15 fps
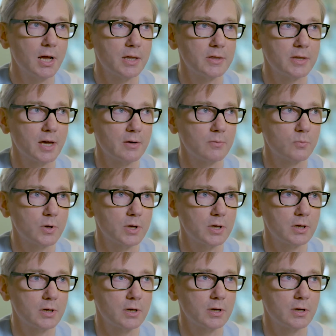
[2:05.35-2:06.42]
And then
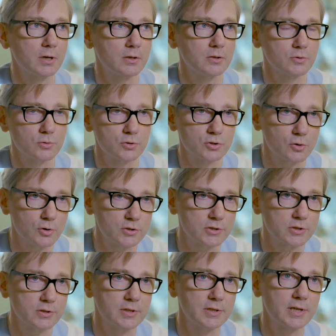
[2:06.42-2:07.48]
we use
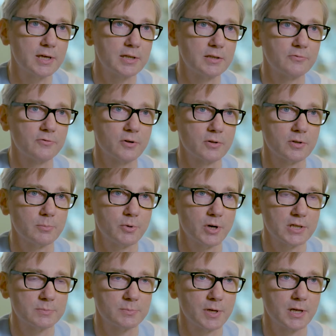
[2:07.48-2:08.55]
also the data from the
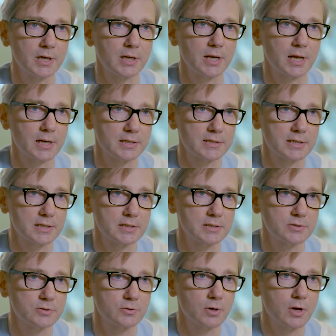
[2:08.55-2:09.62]
breast milk
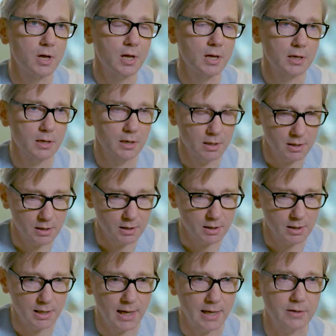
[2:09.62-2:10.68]
analysis to
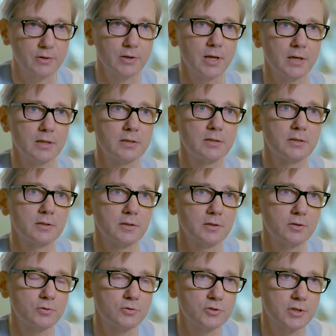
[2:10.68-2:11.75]
calculate
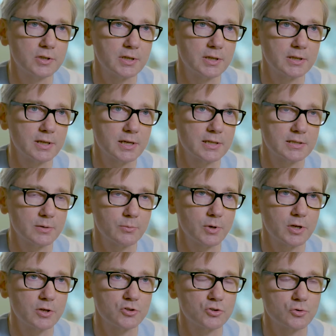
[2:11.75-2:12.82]
the nutrient intakes, and
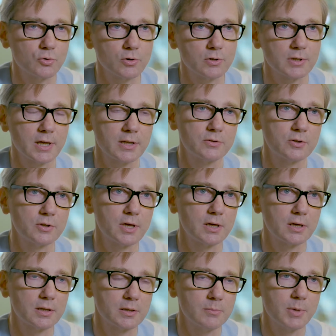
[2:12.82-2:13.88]
we ensure that
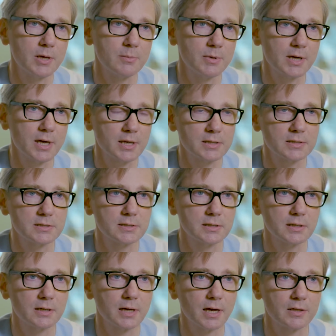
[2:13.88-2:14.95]
the baby gets
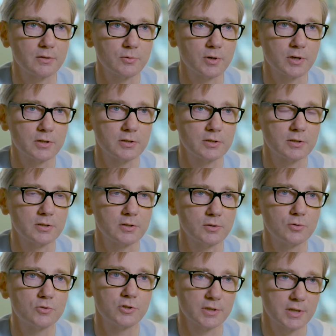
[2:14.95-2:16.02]
adequate
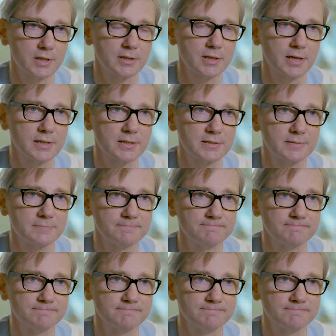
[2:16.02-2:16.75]
nutrient intakes.